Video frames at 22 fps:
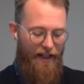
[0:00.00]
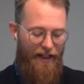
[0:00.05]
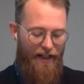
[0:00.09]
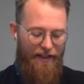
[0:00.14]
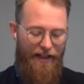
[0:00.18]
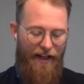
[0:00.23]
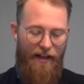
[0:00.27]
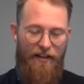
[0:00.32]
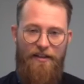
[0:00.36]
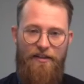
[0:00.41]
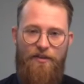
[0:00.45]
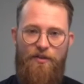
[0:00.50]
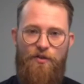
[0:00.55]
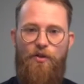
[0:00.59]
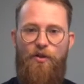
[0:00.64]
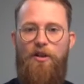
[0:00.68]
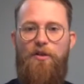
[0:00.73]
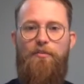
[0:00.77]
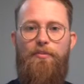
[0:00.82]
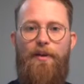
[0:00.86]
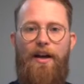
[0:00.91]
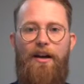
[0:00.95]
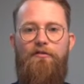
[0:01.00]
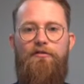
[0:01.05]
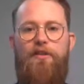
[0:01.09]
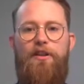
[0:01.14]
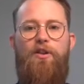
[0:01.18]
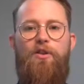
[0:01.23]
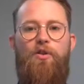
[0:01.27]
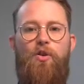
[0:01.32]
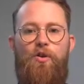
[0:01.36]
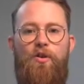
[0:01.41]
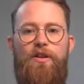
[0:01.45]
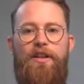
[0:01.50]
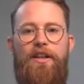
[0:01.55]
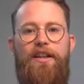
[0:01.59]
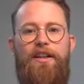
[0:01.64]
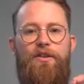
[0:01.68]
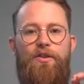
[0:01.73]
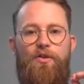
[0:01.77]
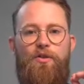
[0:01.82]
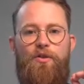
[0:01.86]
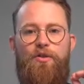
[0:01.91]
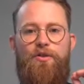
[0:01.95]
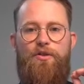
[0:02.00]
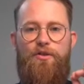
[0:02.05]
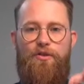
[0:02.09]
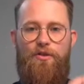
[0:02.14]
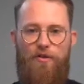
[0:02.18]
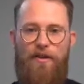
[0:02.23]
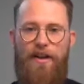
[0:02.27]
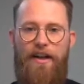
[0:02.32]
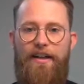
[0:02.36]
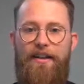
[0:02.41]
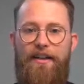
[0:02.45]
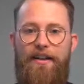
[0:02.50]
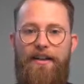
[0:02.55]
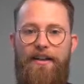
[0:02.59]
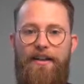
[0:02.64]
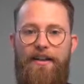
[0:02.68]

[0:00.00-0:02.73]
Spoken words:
Now let's talk about recording your screen.